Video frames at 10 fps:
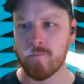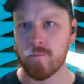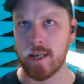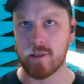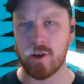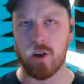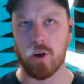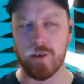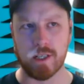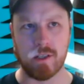has got a lot
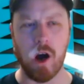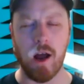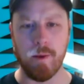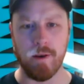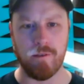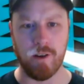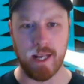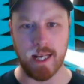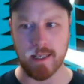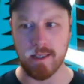of excitement for
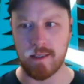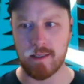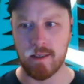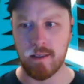his